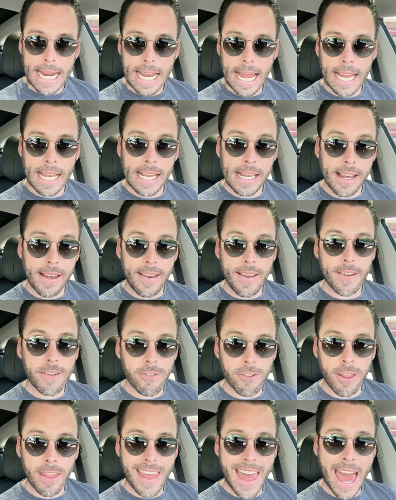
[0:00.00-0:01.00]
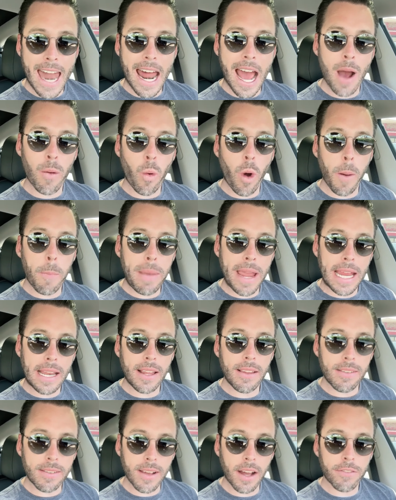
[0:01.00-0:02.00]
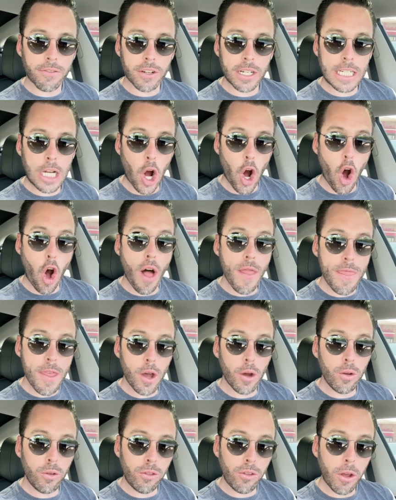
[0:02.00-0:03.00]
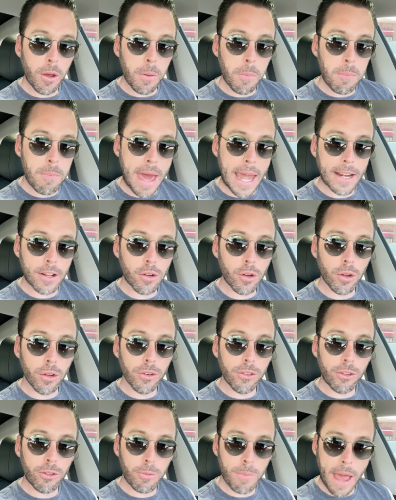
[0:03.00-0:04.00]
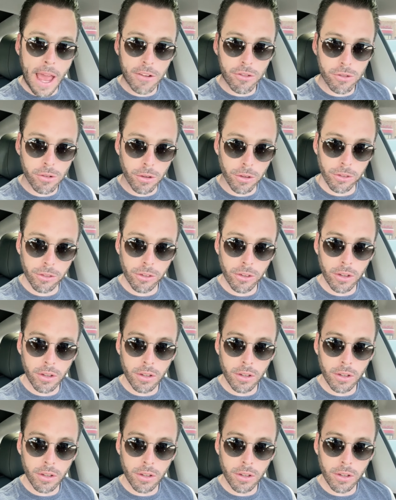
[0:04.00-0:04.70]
And in addition to that, I want pain and suffering on those medical specials.